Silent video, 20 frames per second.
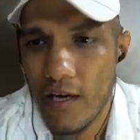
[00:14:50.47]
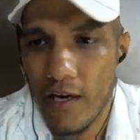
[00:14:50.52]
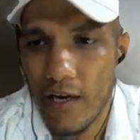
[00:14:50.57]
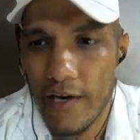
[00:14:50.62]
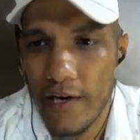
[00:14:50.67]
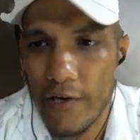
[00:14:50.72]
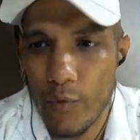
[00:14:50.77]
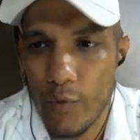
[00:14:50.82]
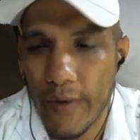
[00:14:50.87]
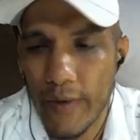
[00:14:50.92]

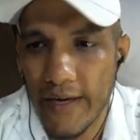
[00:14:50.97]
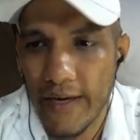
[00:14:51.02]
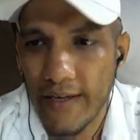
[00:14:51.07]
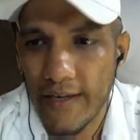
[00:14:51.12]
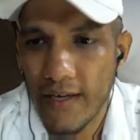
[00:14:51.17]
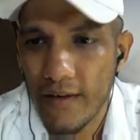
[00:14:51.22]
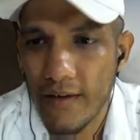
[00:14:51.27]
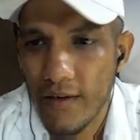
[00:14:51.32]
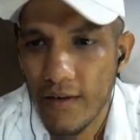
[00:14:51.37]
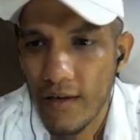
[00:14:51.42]
numerator,
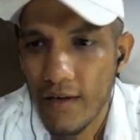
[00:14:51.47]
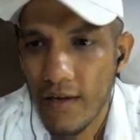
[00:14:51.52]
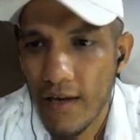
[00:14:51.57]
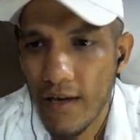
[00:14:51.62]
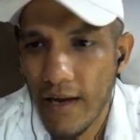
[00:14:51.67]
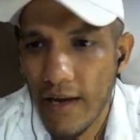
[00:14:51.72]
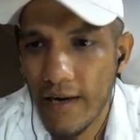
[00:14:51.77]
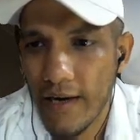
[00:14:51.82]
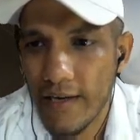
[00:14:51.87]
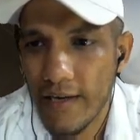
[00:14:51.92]

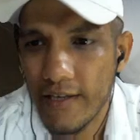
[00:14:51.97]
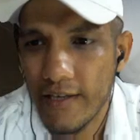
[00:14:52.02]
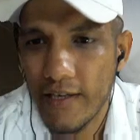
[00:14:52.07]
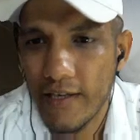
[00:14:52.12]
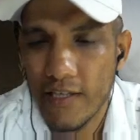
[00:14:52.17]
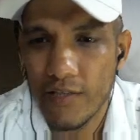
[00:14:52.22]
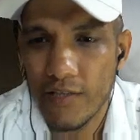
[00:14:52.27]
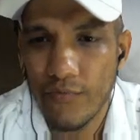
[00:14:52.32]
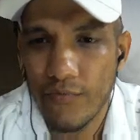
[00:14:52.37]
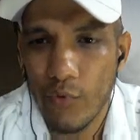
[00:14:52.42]
and here it
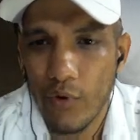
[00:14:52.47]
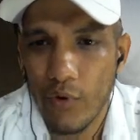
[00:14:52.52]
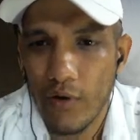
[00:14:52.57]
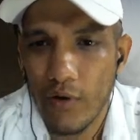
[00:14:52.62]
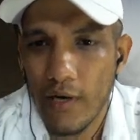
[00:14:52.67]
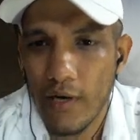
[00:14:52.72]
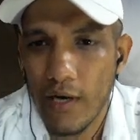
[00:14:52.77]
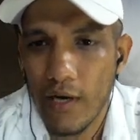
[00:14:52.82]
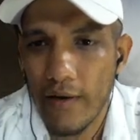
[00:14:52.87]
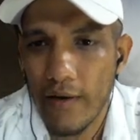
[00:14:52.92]
is 4.
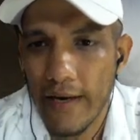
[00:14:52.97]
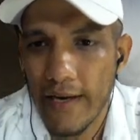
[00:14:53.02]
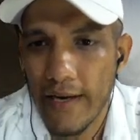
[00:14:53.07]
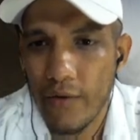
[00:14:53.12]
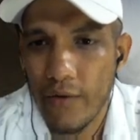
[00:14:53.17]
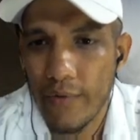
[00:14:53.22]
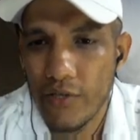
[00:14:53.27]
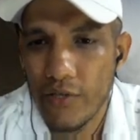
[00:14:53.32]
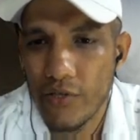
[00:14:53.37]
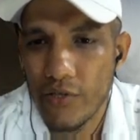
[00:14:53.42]
Now again
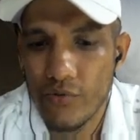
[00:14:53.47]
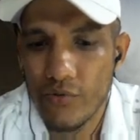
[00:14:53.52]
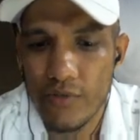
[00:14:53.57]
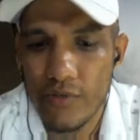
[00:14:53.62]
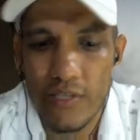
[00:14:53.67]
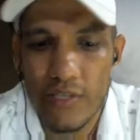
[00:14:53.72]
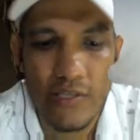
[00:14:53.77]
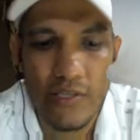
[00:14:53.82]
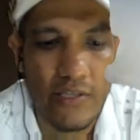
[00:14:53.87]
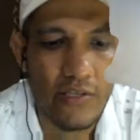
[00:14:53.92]
we need
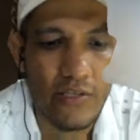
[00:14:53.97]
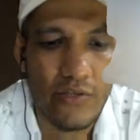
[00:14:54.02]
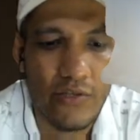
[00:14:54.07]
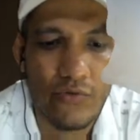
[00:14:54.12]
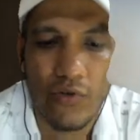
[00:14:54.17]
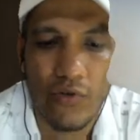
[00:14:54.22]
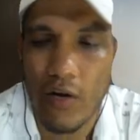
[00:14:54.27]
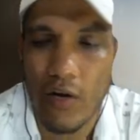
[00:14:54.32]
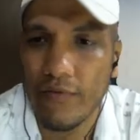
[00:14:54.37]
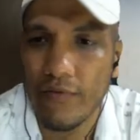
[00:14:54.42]
to
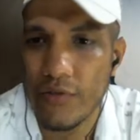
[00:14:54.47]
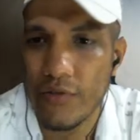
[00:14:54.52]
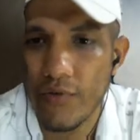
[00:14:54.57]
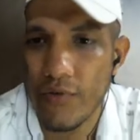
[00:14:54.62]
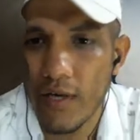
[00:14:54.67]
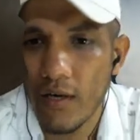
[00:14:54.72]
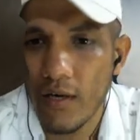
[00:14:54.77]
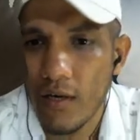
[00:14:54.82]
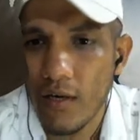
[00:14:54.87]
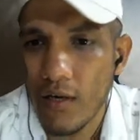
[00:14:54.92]
solve this
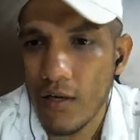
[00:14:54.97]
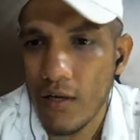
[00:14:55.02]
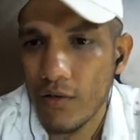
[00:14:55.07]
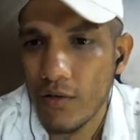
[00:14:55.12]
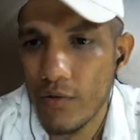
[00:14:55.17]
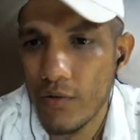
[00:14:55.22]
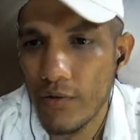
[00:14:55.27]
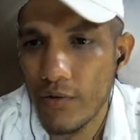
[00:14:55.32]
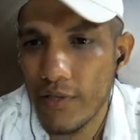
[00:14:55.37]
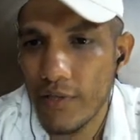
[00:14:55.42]
one.
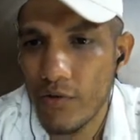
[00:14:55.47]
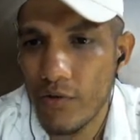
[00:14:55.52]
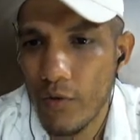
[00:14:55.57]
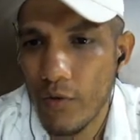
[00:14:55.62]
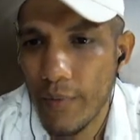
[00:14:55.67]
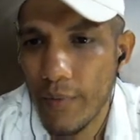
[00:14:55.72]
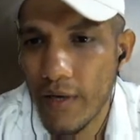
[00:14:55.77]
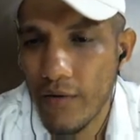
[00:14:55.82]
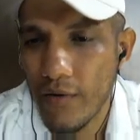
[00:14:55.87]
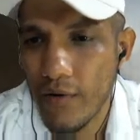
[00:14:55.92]
So this will
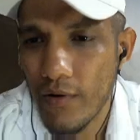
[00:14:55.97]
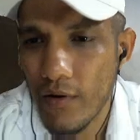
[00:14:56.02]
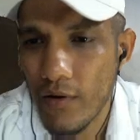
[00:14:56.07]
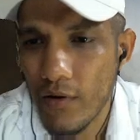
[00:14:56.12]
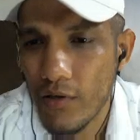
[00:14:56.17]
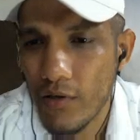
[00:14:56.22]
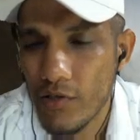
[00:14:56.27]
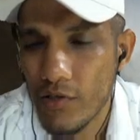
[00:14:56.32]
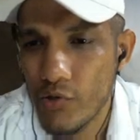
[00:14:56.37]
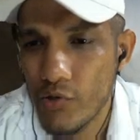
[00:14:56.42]
be
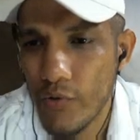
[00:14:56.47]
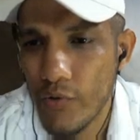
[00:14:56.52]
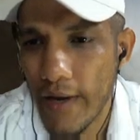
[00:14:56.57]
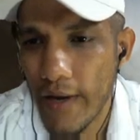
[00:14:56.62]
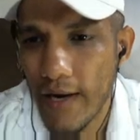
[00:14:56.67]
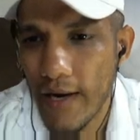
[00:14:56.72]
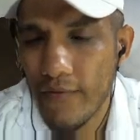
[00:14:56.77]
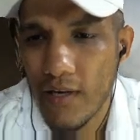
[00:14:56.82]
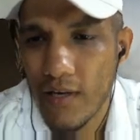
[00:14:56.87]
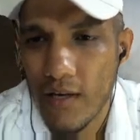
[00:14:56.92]

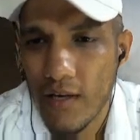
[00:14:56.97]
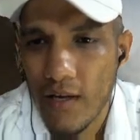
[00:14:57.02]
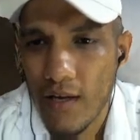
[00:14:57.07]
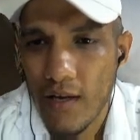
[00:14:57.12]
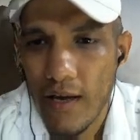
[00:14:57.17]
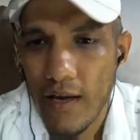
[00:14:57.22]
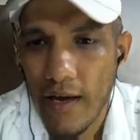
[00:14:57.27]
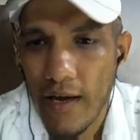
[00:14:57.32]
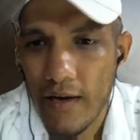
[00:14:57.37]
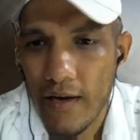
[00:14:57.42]
12,
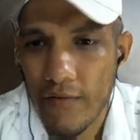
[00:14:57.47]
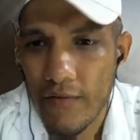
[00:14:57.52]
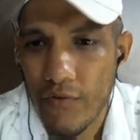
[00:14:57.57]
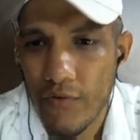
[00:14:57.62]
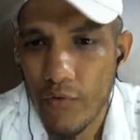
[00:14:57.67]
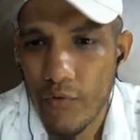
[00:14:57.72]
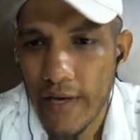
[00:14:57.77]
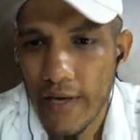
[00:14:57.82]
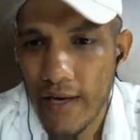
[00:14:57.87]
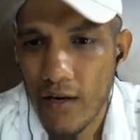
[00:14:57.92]
and if you
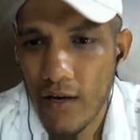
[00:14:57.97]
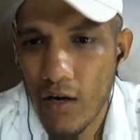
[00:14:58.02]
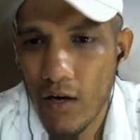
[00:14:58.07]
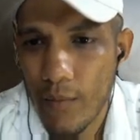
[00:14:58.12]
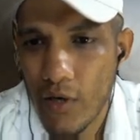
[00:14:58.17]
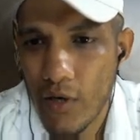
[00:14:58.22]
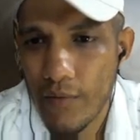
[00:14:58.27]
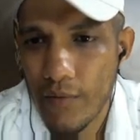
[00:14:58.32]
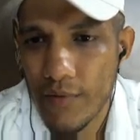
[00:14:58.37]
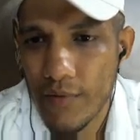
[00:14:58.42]
take
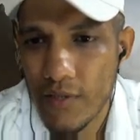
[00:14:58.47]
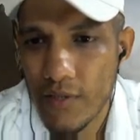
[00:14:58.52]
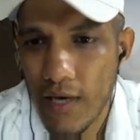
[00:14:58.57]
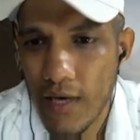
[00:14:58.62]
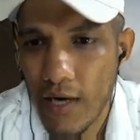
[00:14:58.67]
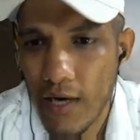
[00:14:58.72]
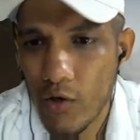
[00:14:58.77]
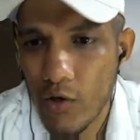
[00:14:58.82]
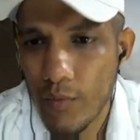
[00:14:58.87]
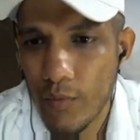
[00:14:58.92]
common of this
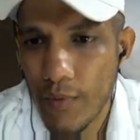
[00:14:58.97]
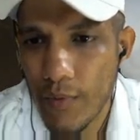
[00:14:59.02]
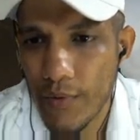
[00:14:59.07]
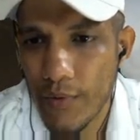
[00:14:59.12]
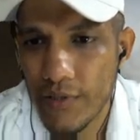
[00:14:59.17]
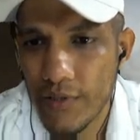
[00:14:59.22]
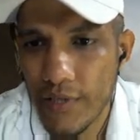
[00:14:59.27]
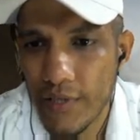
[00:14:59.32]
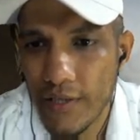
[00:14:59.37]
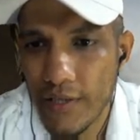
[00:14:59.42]
r to the power
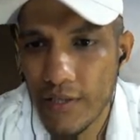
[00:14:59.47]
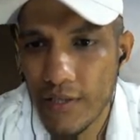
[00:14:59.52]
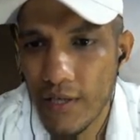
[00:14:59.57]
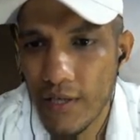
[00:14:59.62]
6,